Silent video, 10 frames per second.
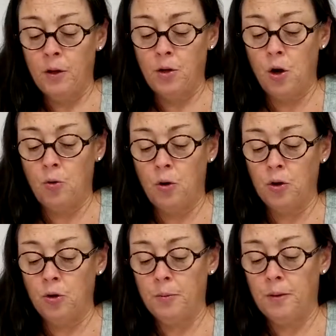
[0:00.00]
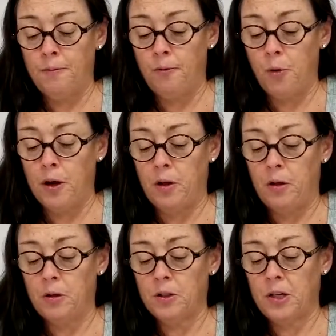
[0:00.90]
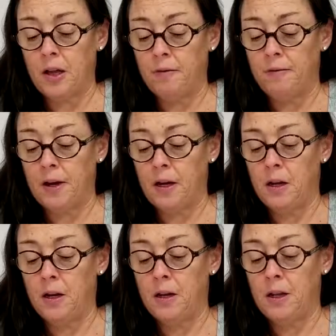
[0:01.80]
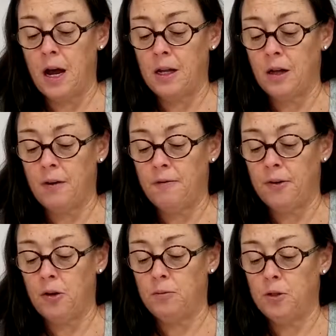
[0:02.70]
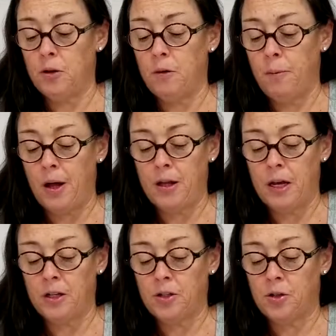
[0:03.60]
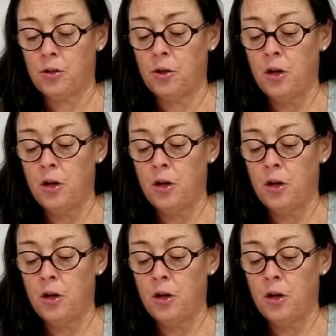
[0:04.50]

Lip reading: Note: aluminum foil, cellophane, nylon films, polyester,